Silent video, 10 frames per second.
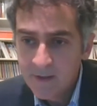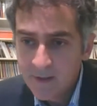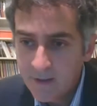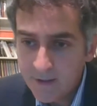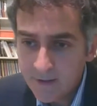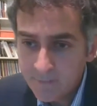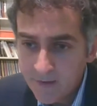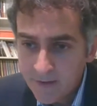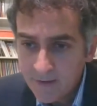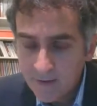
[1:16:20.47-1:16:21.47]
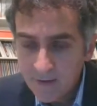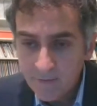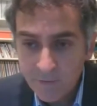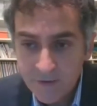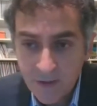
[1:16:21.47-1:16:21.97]

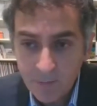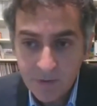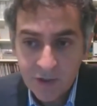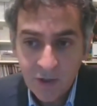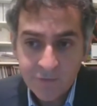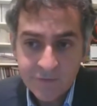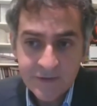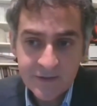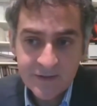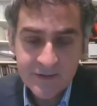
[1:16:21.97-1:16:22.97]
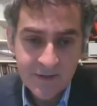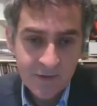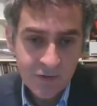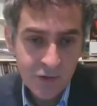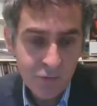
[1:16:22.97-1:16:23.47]
For example, in concerts,
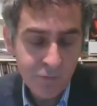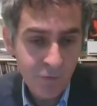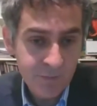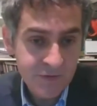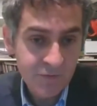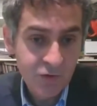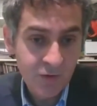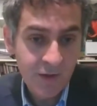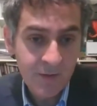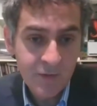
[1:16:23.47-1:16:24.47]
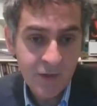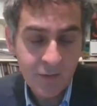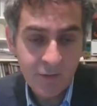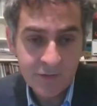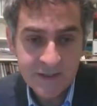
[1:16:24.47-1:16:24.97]
new forms of a
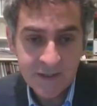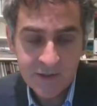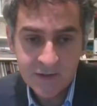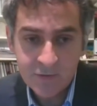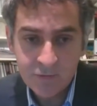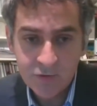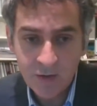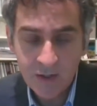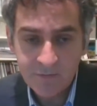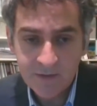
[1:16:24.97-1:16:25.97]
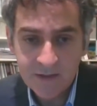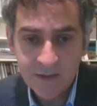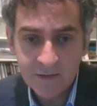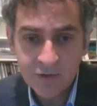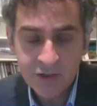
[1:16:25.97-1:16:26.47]
return to drive-in
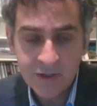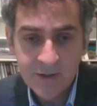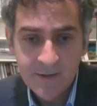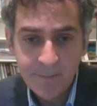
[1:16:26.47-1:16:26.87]
culture.